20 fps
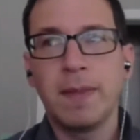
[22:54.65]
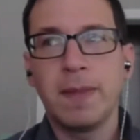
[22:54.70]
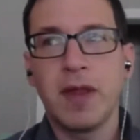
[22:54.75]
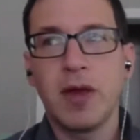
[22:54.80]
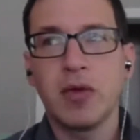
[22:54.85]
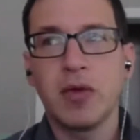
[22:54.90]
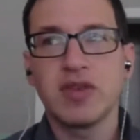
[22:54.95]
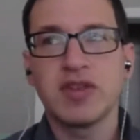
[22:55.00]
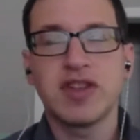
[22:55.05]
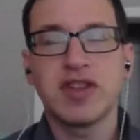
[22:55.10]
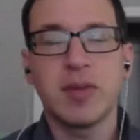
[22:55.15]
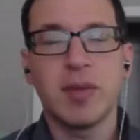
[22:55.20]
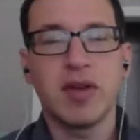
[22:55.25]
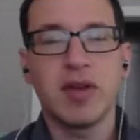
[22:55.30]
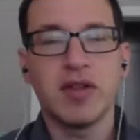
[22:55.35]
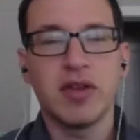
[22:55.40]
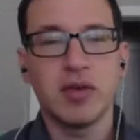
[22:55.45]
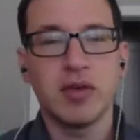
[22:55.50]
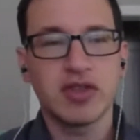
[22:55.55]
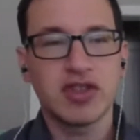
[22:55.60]
There were
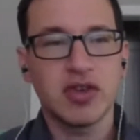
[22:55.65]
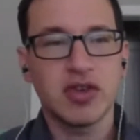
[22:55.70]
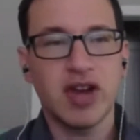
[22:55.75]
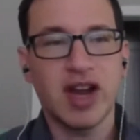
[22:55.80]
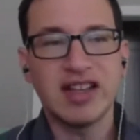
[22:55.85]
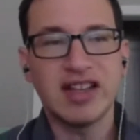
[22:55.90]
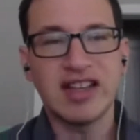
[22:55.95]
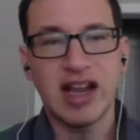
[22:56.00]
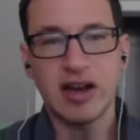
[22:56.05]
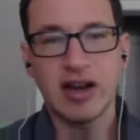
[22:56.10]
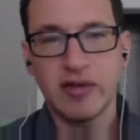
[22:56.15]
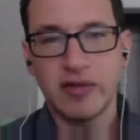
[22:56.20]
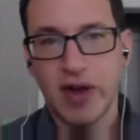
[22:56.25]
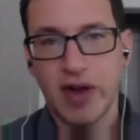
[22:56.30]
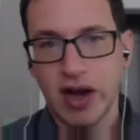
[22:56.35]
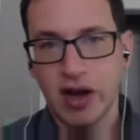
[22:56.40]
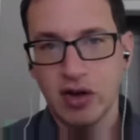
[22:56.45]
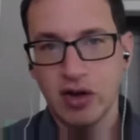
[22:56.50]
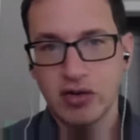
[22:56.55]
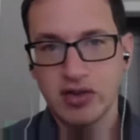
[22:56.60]
certain
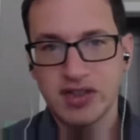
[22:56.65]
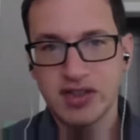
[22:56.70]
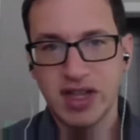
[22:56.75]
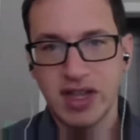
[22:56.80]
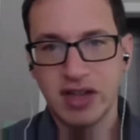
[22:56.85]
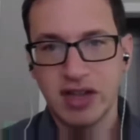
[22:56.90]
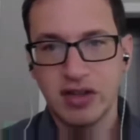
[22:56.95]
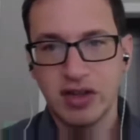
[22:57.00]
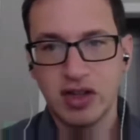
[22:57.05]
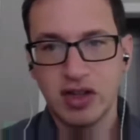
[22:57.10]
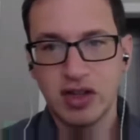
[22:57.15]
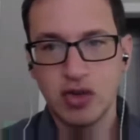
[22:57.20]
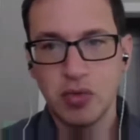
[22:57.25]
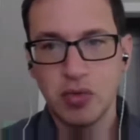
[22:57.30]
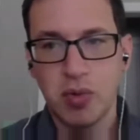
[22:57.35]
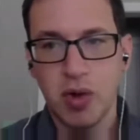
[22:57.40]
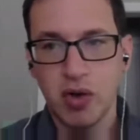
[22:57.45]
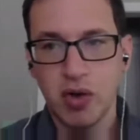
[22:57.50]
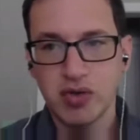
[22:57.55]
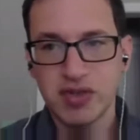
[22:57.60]
identifiers in the
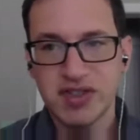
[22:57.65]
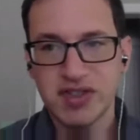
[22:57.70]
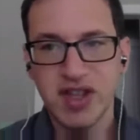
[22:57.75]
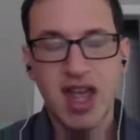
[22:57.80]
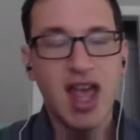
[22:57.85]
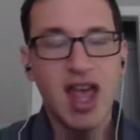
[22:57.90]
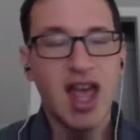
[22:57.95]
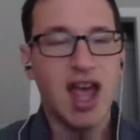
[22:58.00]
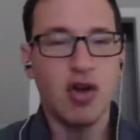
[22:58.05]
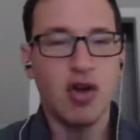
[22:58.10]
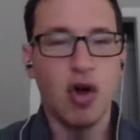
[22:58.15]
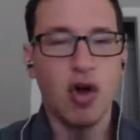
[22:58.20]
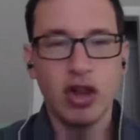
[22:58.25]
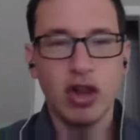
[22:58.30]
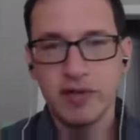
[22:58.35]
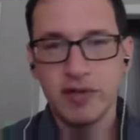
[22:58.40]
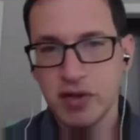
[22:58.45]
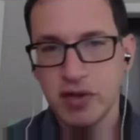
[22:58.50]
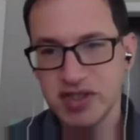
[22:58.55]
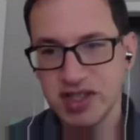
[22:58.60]
Q posts, and
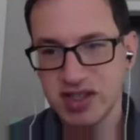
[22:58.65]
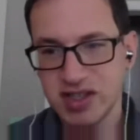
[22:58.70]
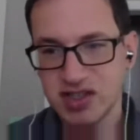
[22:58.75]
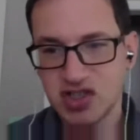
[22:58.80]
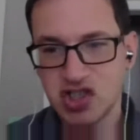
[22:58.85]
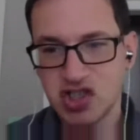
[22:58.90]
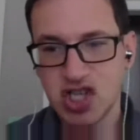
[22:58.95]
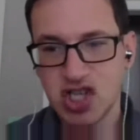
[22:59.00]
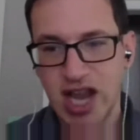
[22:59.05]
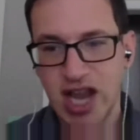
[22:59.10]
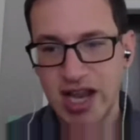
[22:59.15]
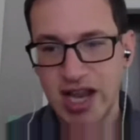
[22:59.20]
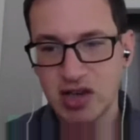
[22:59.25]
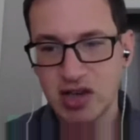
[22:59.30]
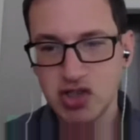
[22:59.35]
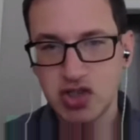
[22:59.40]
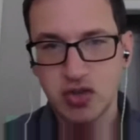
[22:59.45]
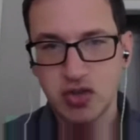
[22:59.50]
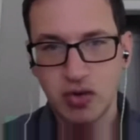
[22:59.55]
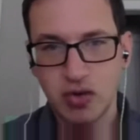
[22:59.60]
all of those things
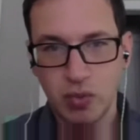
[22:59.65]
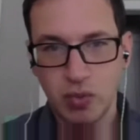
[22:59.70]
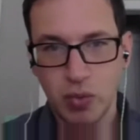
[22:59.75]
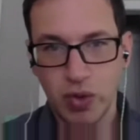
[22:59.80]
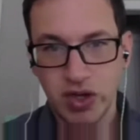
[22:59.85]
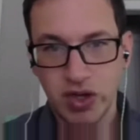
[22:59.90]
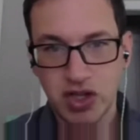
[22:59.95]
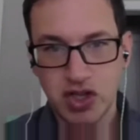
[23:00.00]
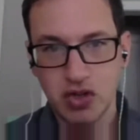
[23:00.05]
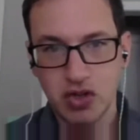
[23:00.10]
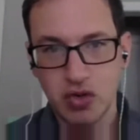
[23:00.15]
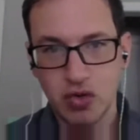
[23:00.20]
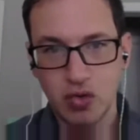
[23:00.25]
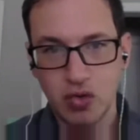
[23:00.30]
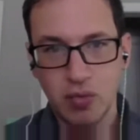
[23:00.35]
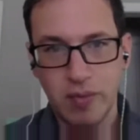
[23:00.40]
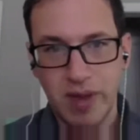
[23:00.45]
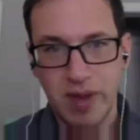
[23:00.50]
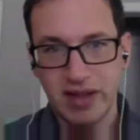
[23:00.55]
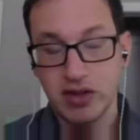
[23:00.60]
changed when
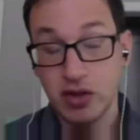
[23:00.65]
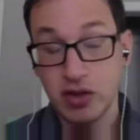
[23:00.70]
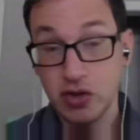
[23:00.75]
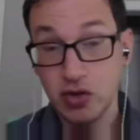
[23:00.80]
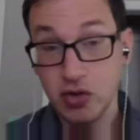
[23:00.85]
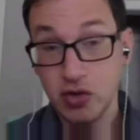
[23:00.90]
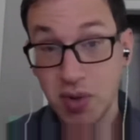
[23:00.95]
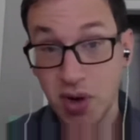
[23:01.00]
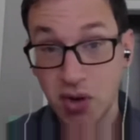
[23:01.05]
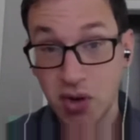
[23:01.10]
Q made the new